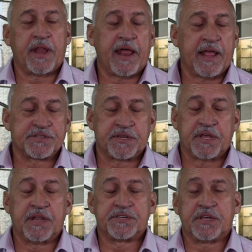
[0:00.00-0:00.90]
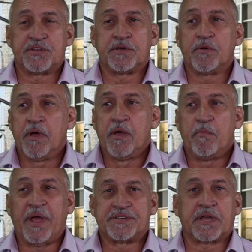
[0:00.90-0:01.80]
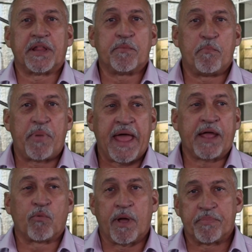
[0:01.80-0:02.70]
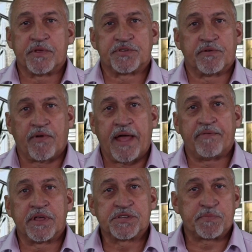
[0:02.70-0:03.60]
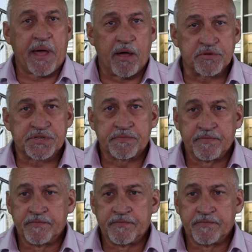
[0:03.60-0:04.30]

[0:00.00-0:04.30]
and that has a tendency to basically bankrupt the surviving spouse.